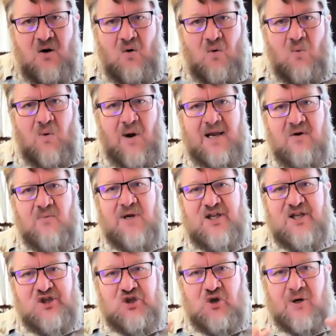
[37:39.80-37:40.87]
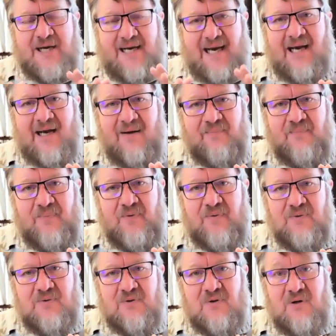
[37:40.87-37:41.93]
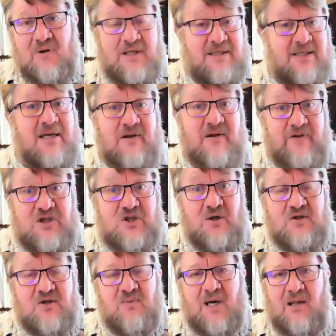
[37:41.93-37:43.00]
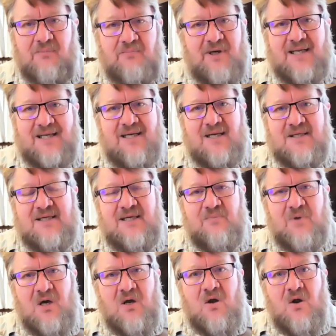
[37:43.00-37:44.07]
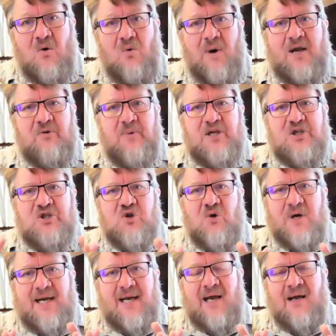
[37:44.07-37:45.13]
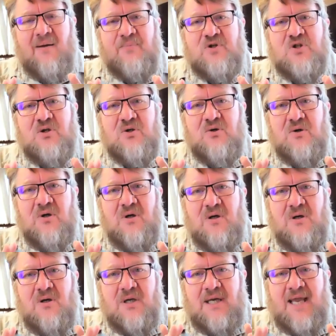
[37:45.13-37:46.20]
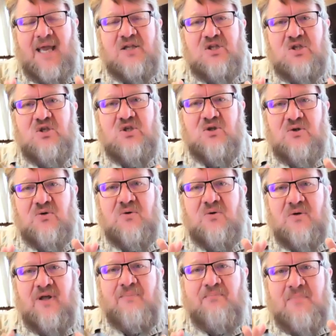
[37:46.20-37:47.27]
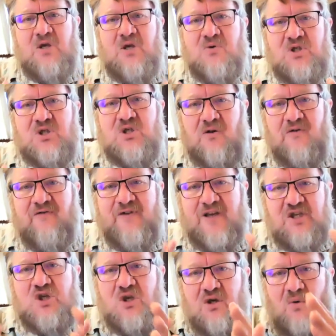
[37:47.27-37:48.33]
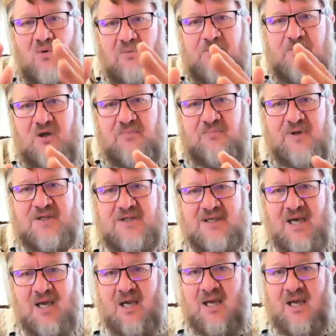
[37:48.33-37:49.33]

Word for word: when we join up, it's individual as well, but in a team, when we join up to get to the mutual vision or purpose.